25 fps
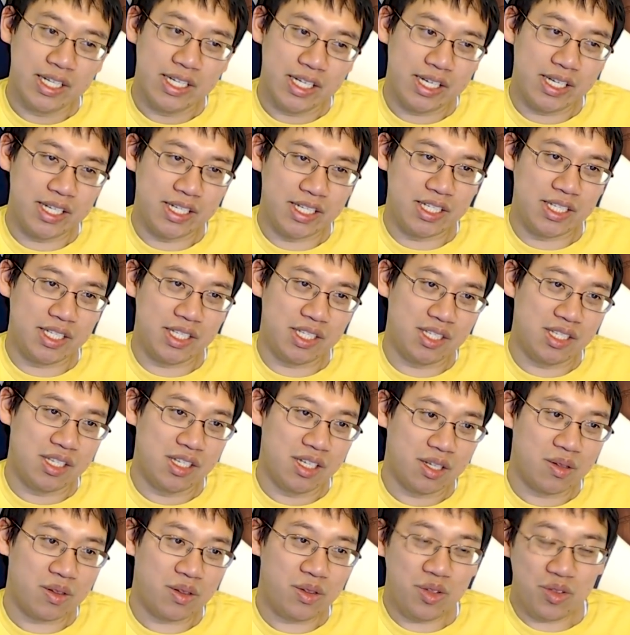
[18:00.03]
is
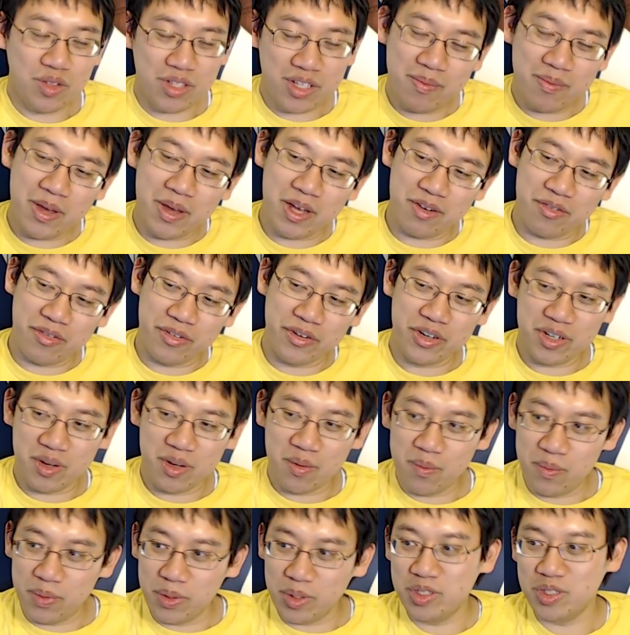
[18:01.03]
clearly meant for you to
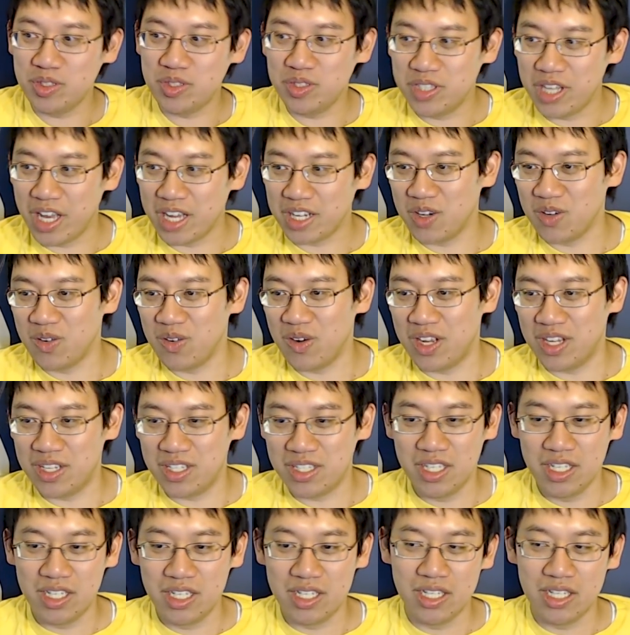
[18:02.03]
build your deck around